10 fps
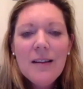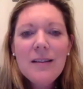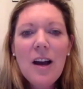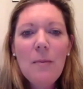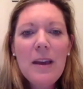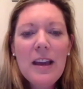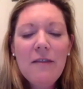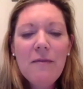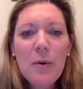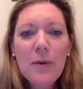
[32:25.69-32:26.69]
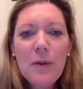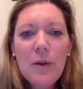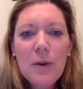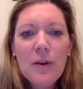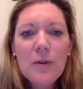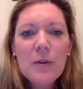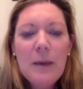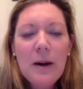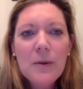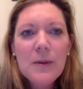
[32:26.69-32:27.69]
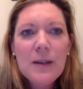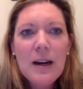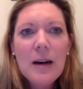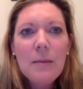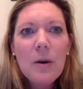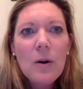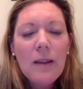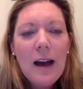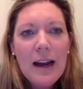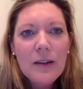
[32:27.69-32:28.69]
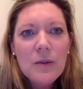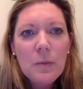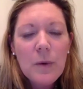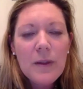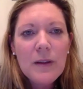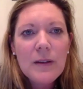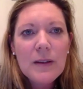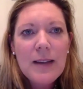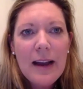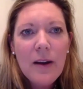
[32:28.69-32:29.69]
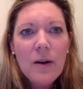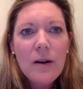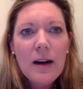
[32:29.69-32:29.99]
Tell me if both you and your spouse are aligned with a desire